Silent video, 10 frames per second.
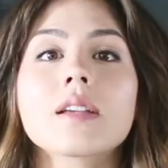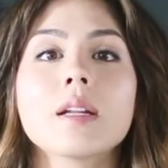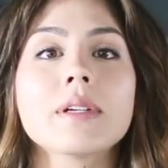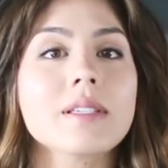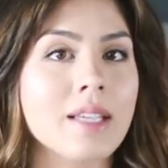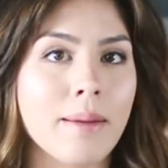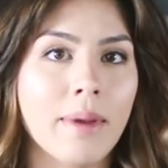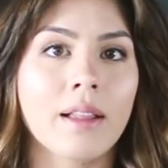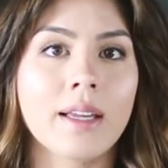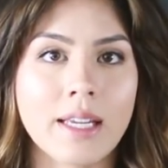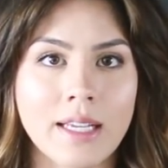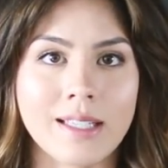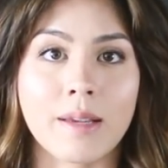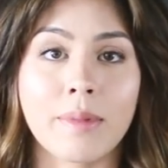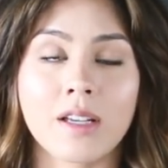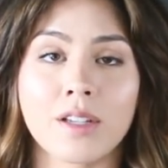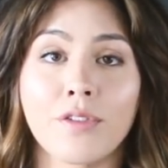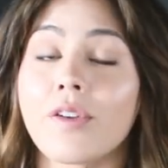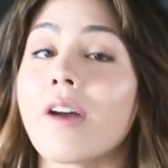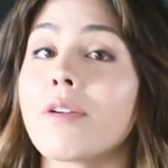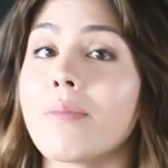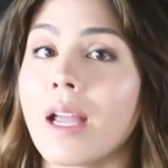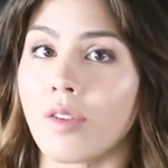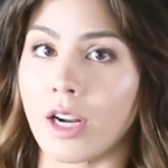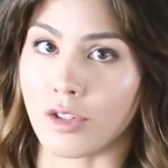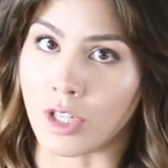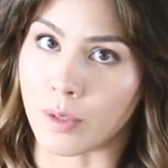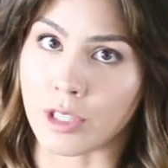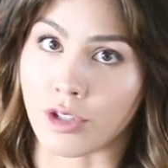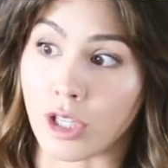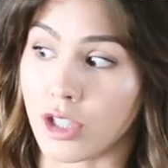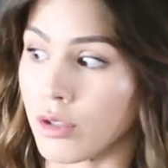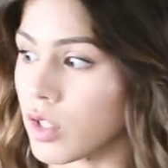is gonna be seemingly easy because if you've ever made Rice Krispie treats,